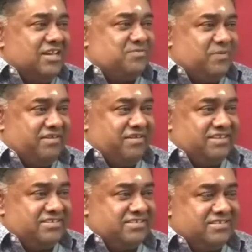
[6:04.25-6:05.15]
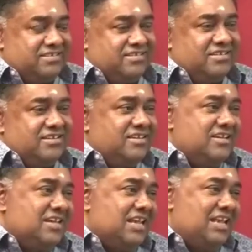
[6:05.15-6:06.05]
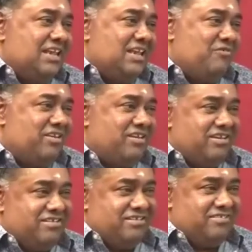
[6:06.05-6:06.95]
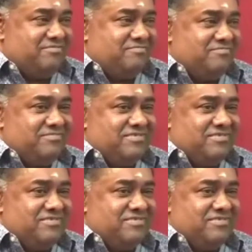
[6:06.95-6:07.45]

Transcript: experienced living in a